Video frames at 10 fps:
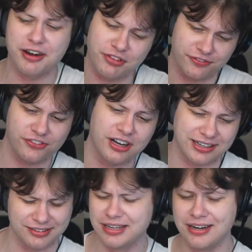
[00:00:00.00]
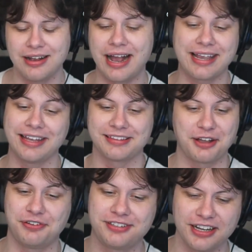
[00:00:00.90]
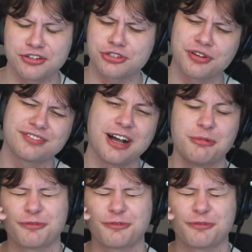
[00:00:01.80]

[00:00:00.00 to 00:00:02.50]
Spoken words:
the fuck. I can't think of a Taylor Swift album